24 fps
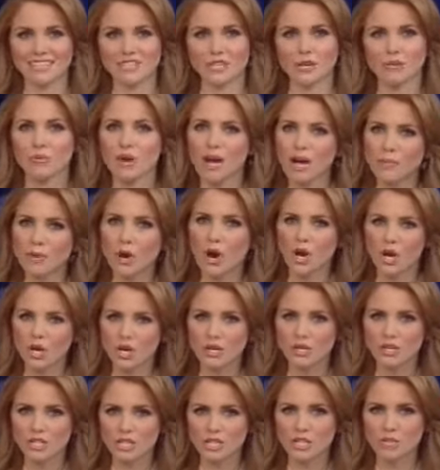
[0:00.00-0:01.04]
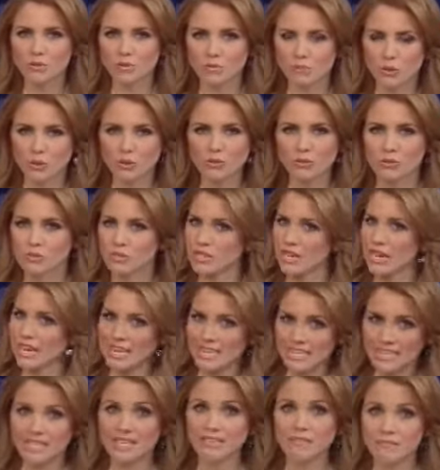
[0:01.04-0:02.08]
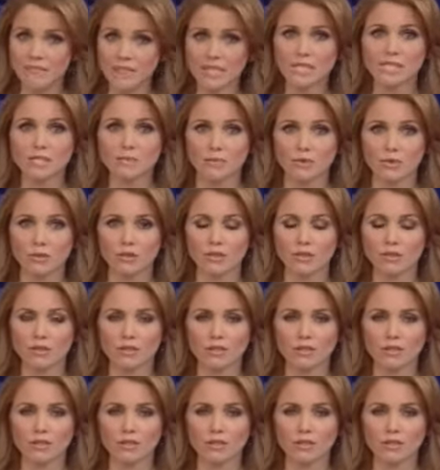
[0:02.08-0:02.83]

So, Rob, are these proposals, is it feasible?